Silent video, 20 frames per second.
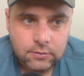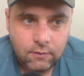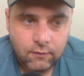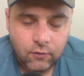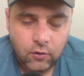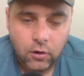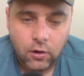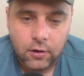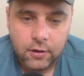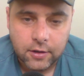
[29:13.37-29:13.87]

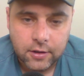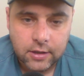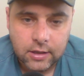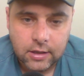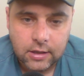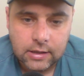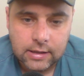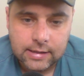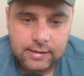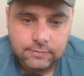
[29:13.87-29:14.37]
Florida,
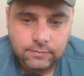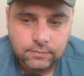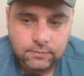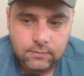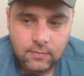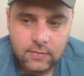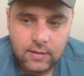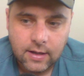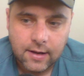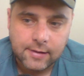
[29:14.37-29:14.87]
nine,
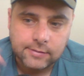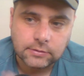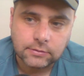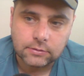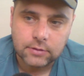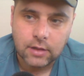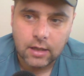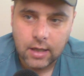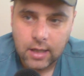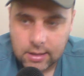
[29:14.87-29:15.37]

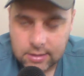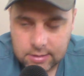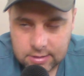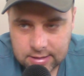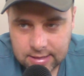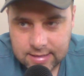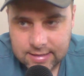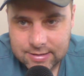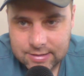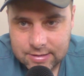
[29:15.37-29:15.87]
uh,
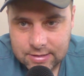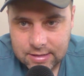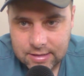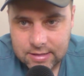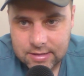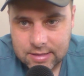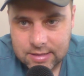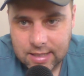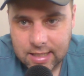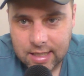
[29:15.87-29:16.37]
Tennessee,
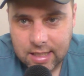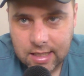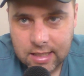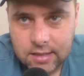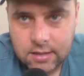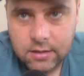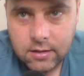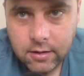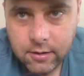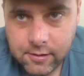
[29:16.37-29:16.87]

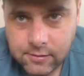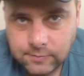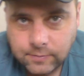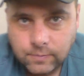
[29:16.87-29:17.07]
ten.